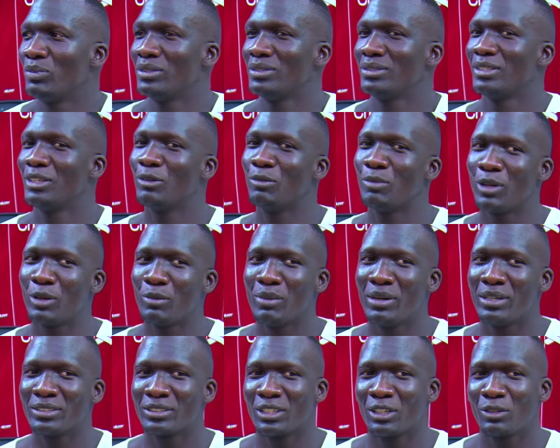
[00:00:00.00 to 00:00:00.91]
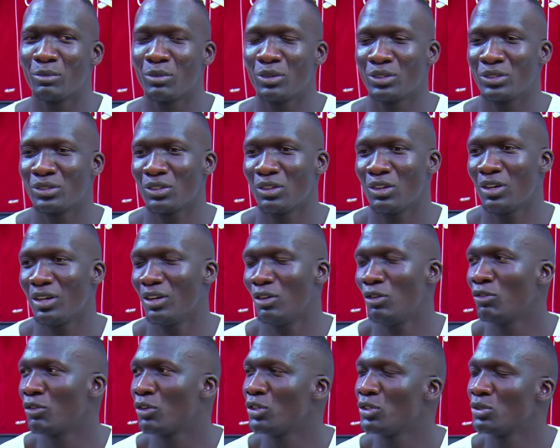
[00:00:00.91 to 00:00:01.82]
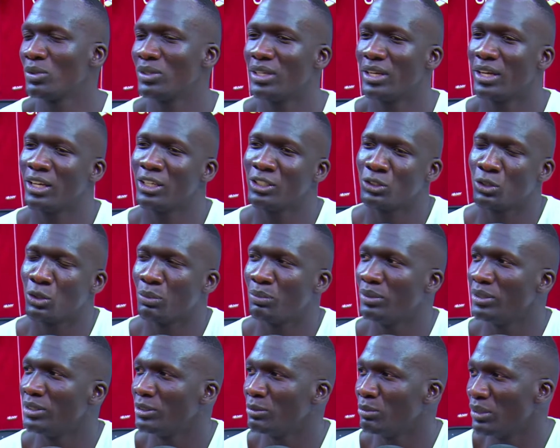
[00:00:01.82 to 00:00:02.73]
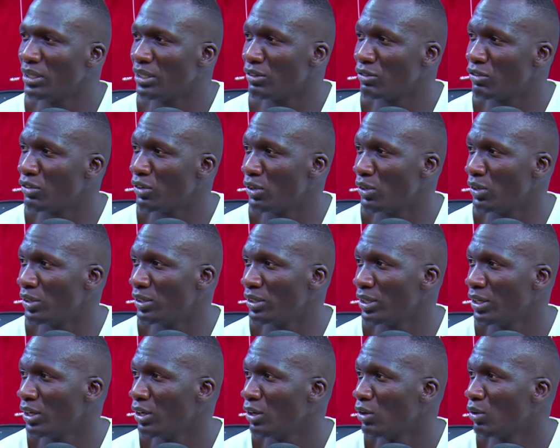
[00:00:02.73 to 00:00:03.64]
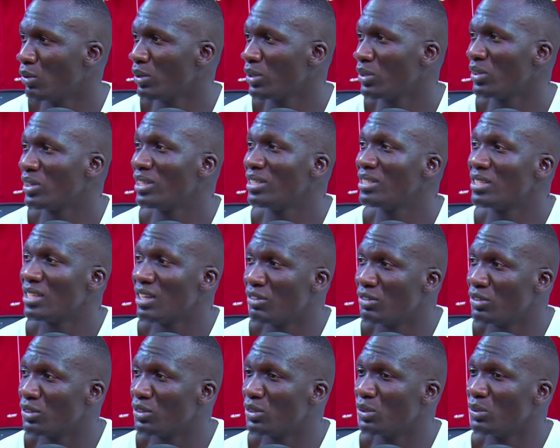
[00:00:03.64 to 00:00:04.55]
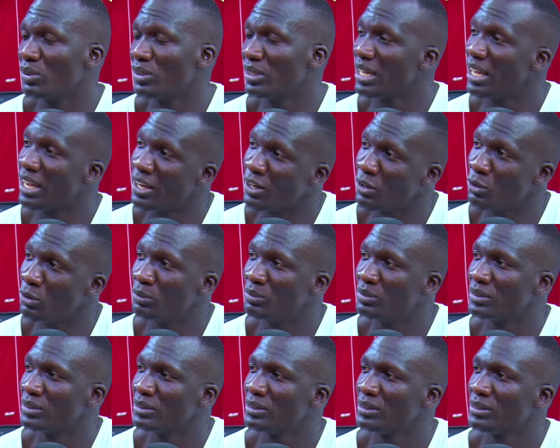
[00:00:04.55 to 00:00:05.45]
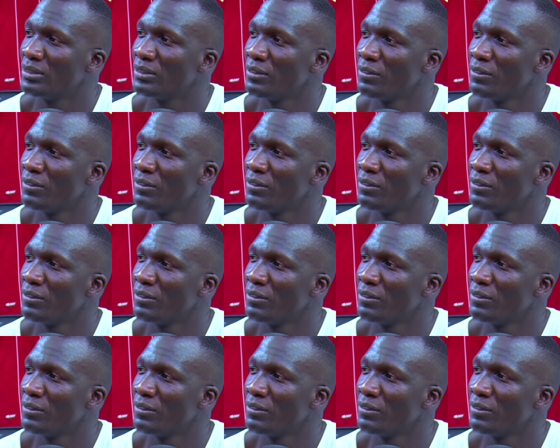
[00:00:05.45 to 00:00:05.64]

still play basketball? Of course, with the SOPs being followed, what do kids have to do with Ihoops?